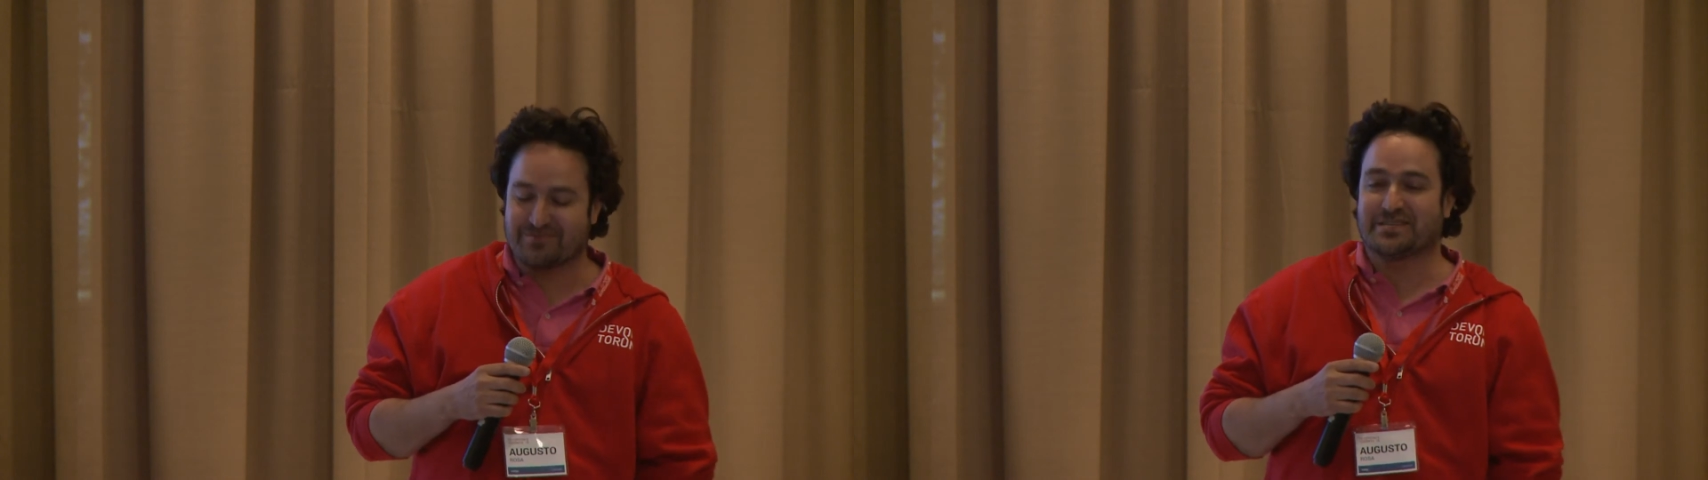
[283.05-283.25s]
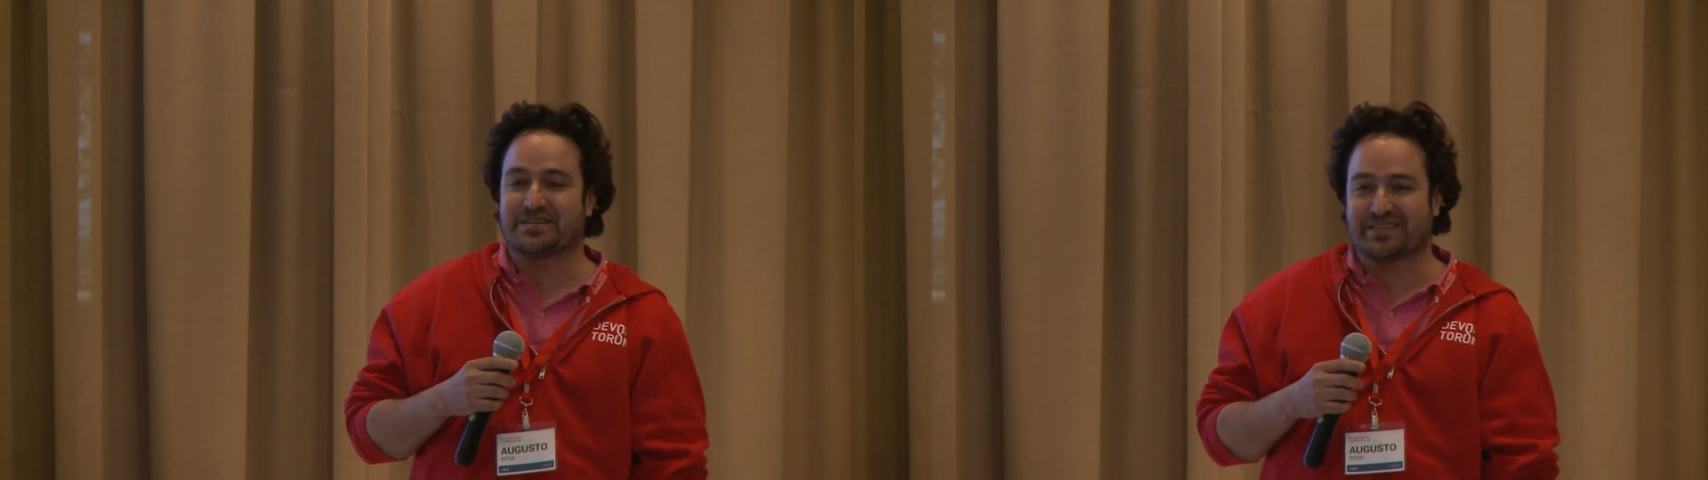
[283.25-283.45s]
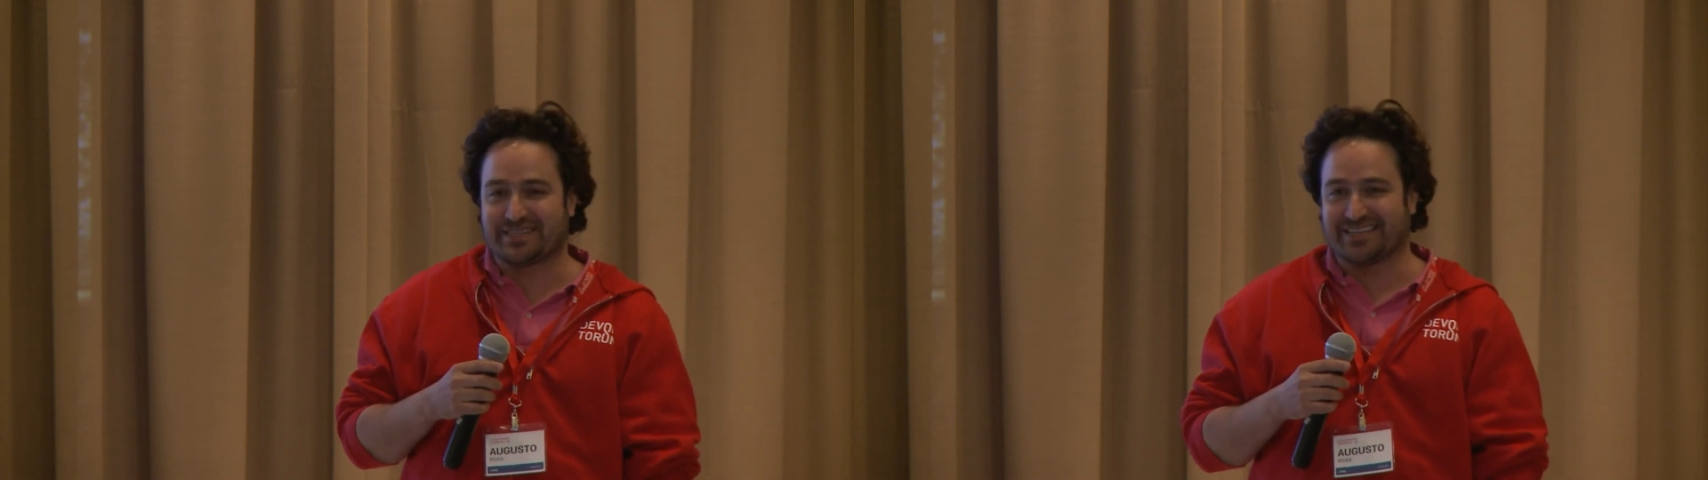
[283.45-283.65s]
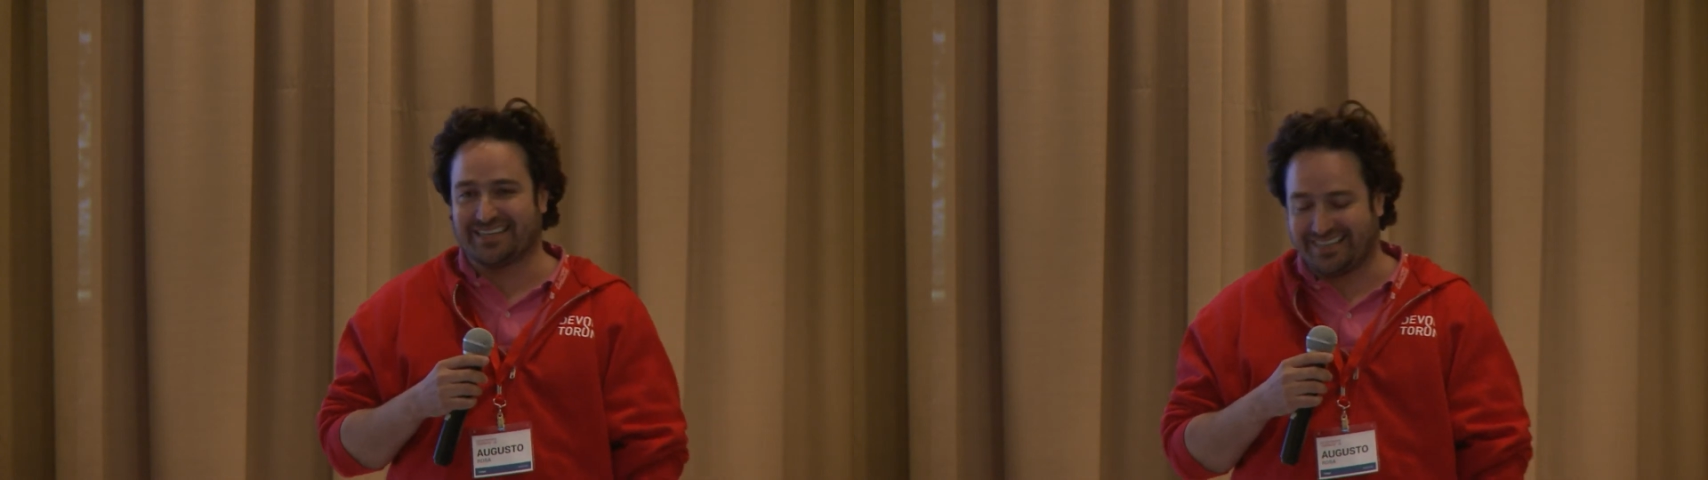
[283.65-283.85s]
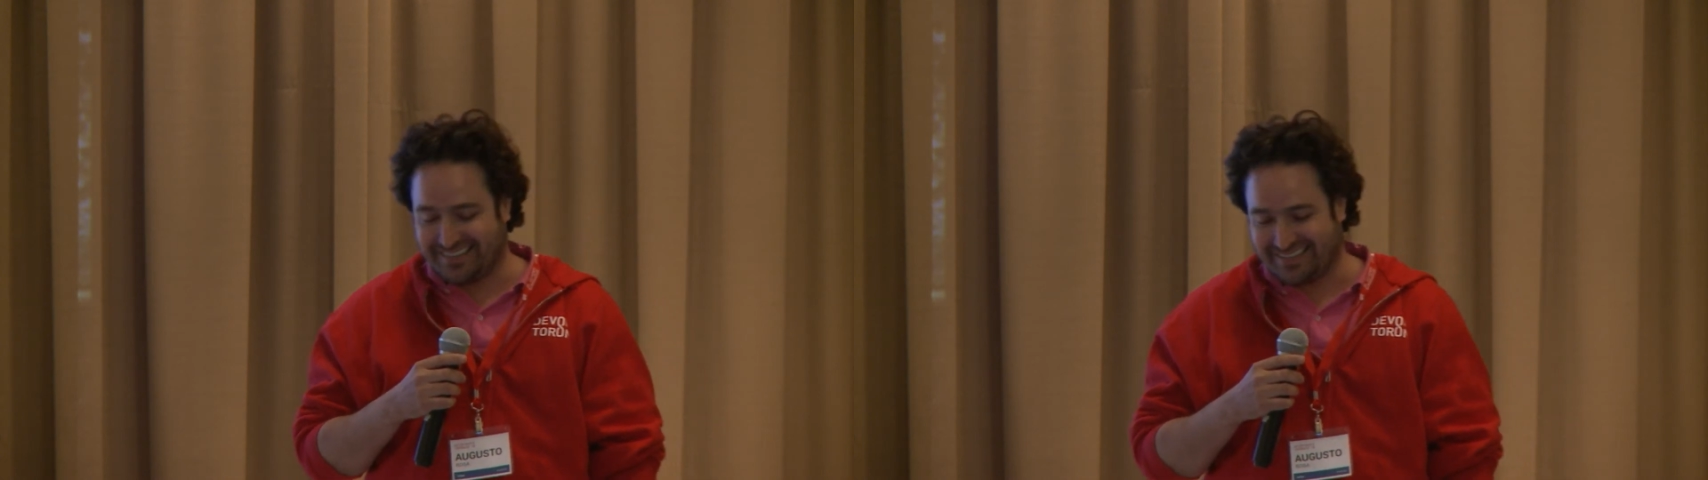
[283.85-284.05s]
which is
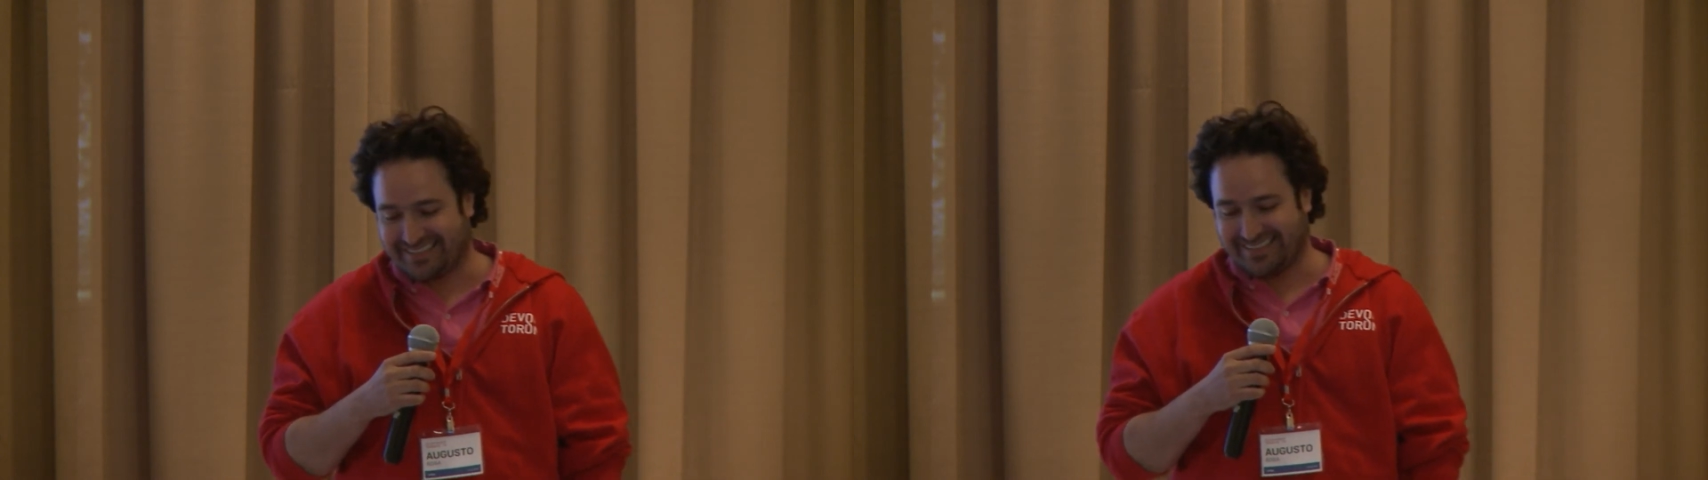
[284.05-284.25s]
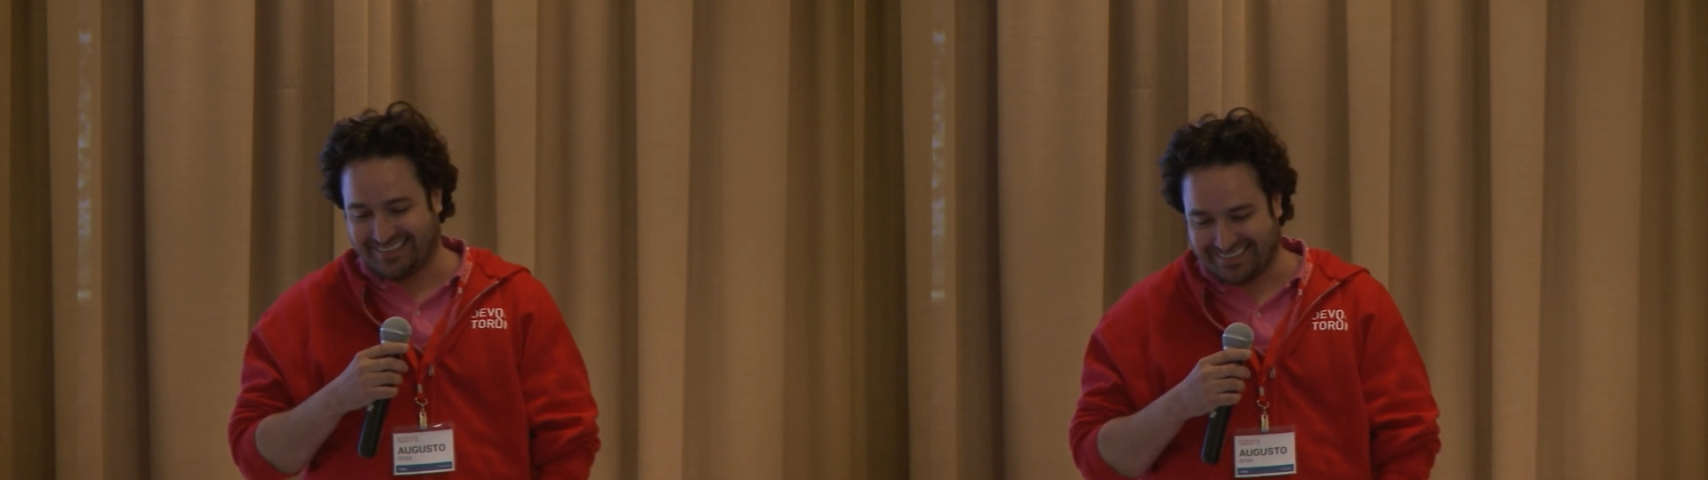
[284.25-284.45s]
a